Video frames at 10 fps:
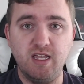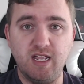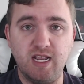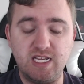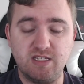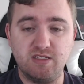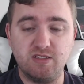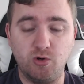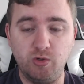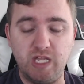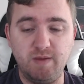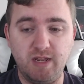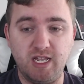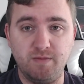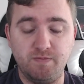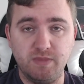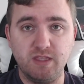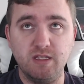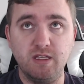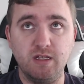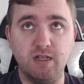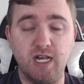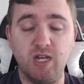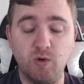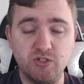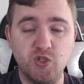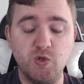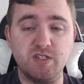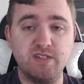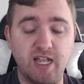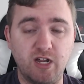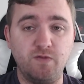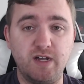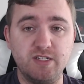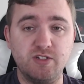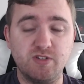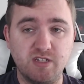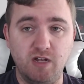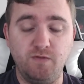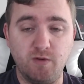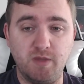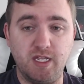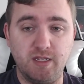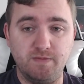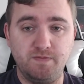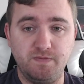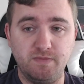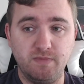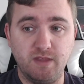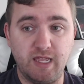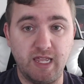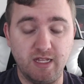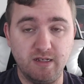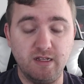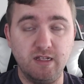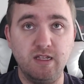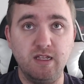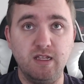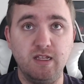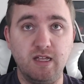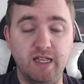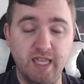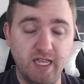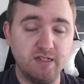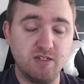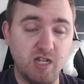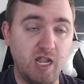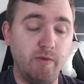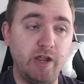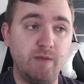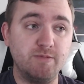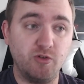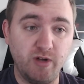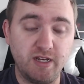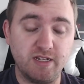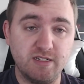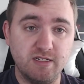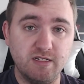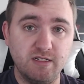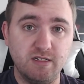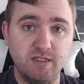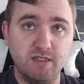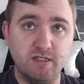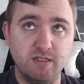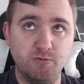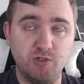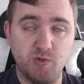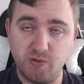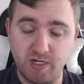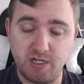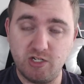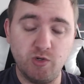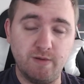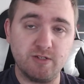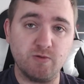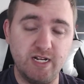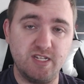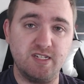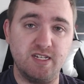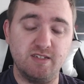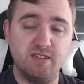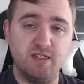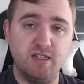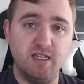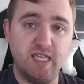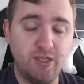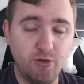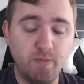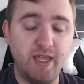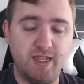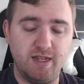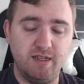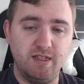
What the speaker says: And he told Abraham, "I want you to sacrifice your son for me." And again, to Abraham's credit, which was credited to him as righteousness, he obeyed.